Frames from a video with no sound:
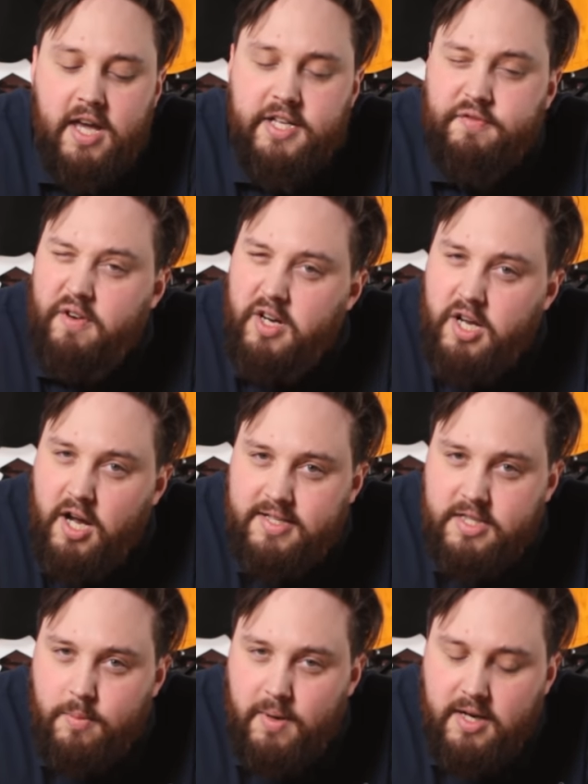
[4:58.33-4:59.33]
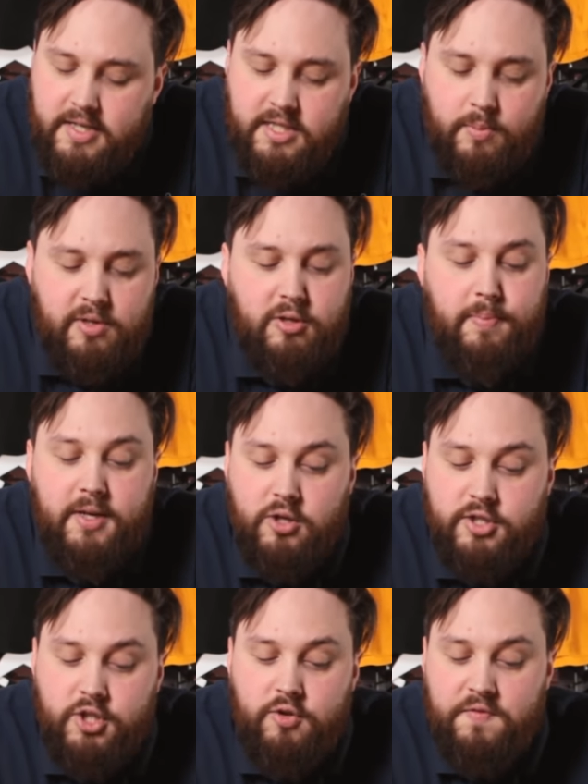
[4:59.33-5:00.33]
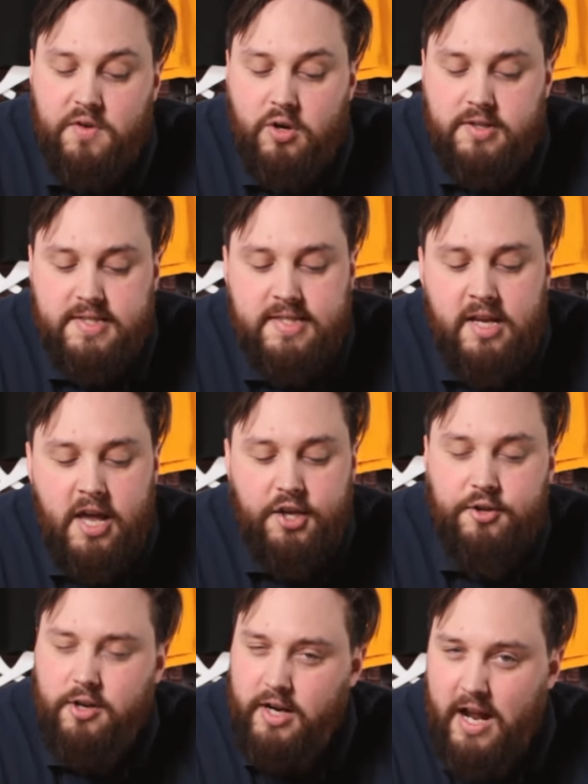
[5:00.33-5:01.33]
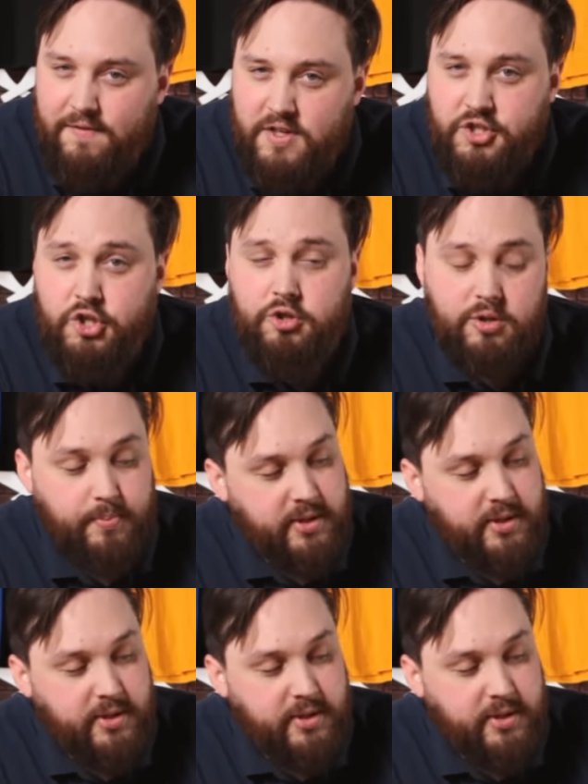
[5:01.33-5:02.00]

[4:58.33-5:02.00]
It's very customizable because you don't have to choose